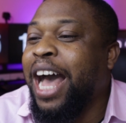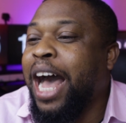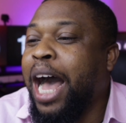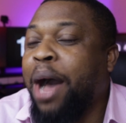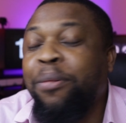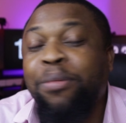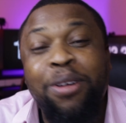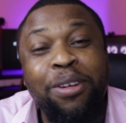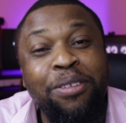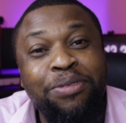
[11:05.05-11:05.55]

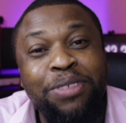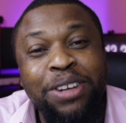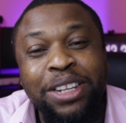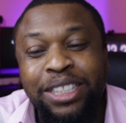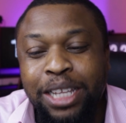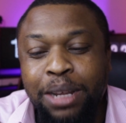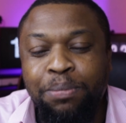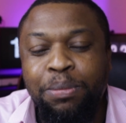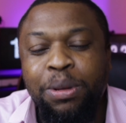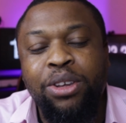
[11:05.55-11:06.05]
I'm
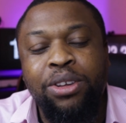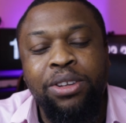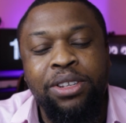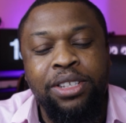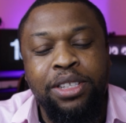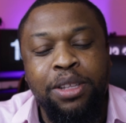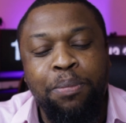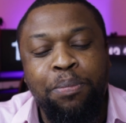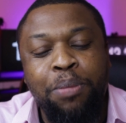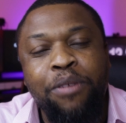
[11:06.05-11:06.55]
conflicted
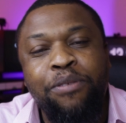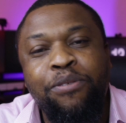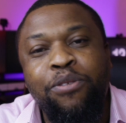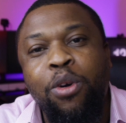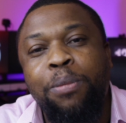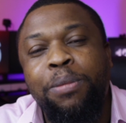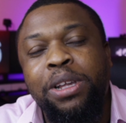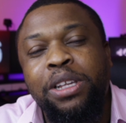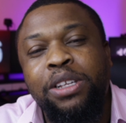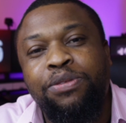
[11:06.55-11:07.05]
because the
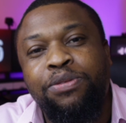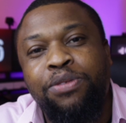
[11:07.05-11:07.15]
performance